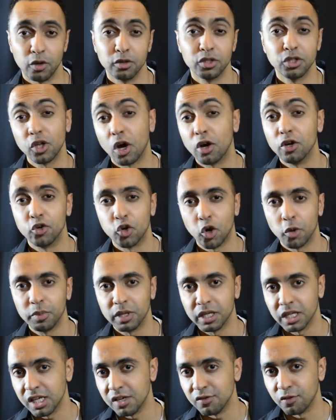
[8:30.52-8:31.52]
start
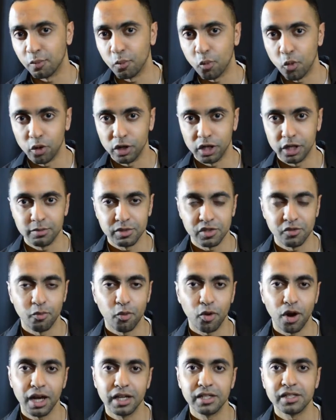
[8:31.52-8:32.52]
dropping even more in terms of
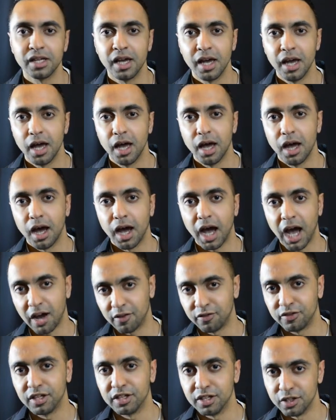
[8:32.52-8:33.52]
price
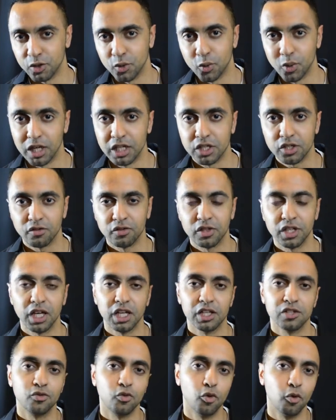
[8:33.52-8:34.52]
after the release of the
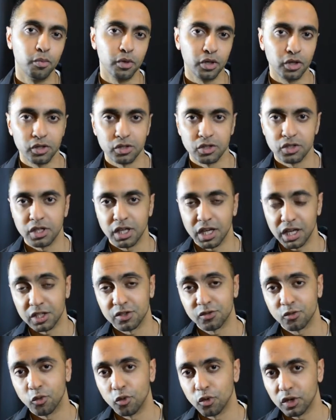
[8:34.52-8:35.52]
S4, because the
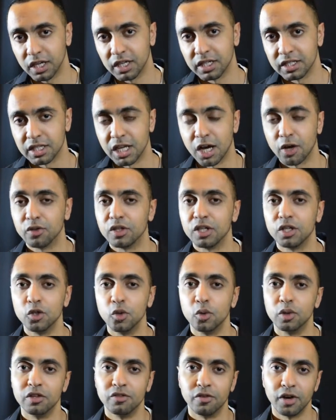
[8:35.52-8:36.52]
S4 is now the
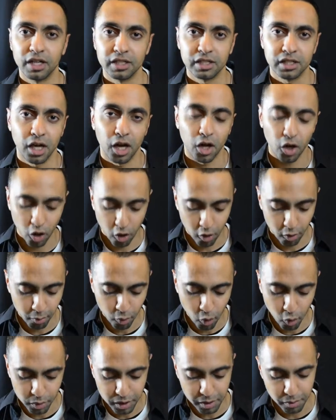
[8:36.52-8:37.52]
new device that a lot
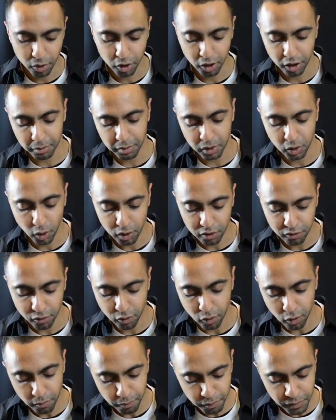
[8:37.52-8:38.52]
more people are going to be going
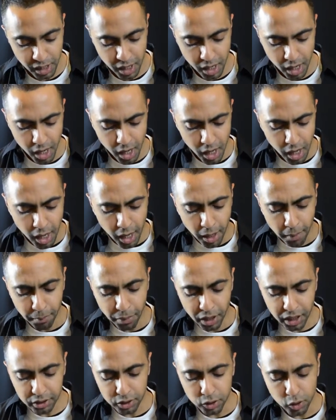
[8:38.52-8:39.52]
for.
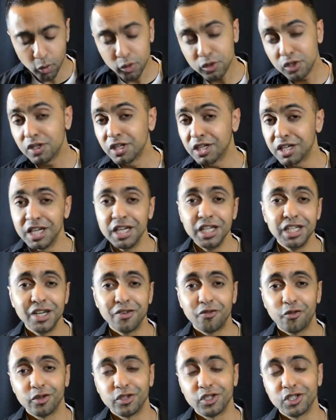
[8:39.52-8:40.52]
But those are the key
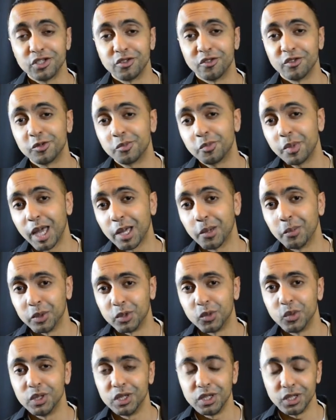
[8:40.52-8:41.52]
differences of spec
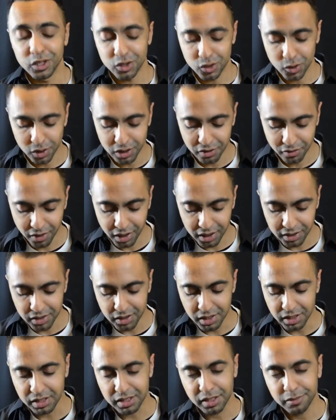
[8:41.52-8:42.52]
between these two
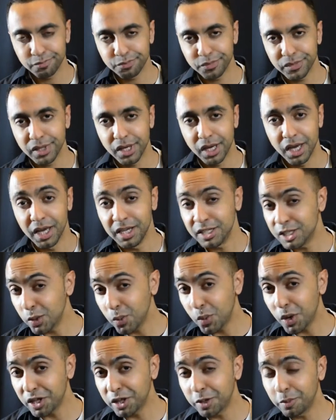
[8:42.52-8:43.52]
devices. Is
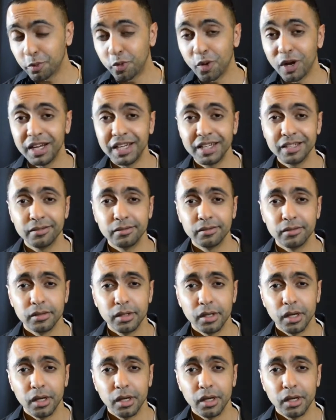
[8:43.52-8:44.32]
it worth upgrading?